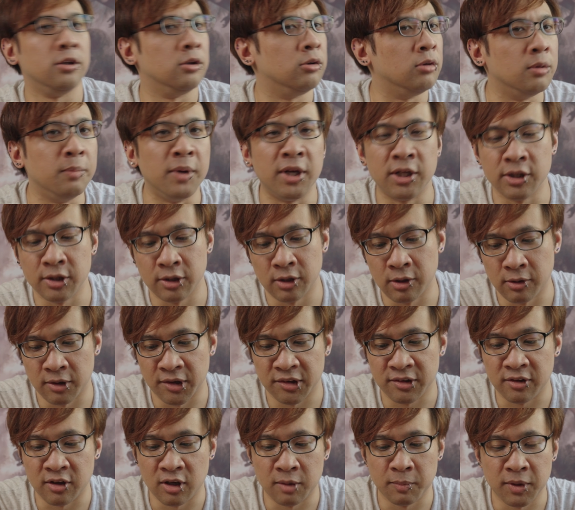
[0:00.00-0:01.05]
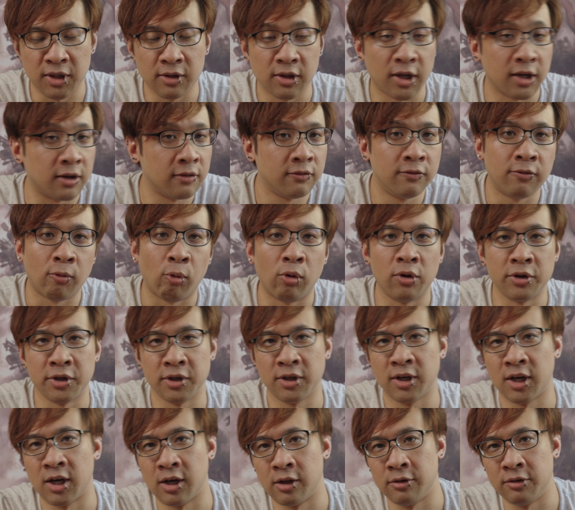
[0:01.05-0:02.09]
you immediately know it's going to be like 400
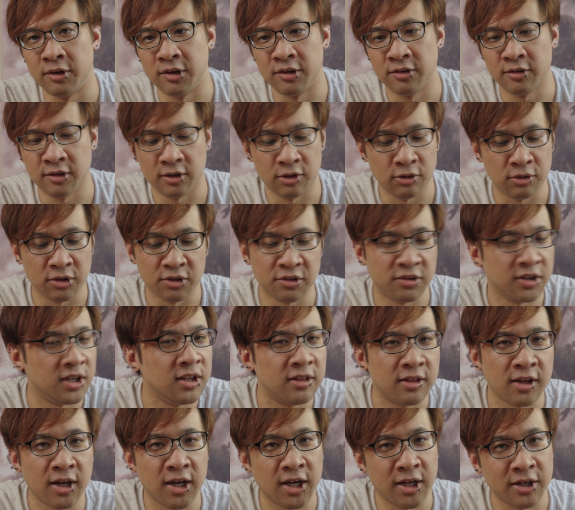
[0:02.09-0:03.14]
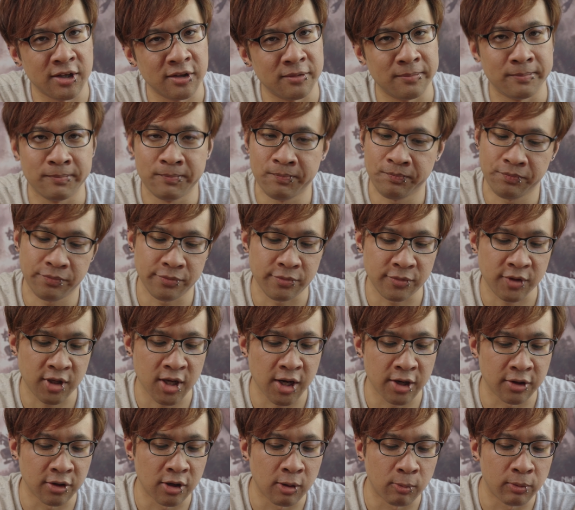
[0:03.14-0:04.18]
calories and you can just eat that and
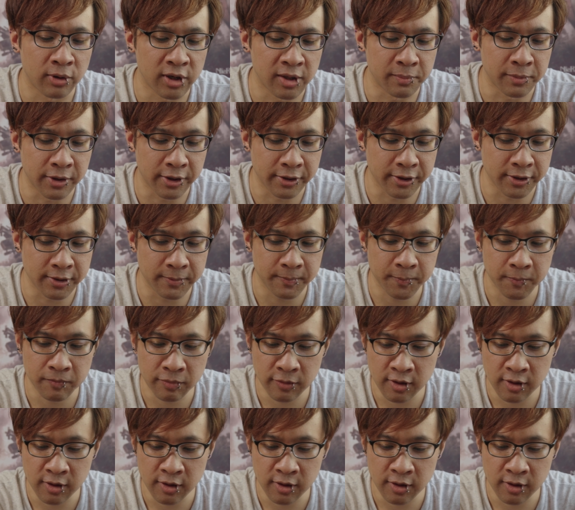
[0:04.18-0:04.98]
kind of not worry about it.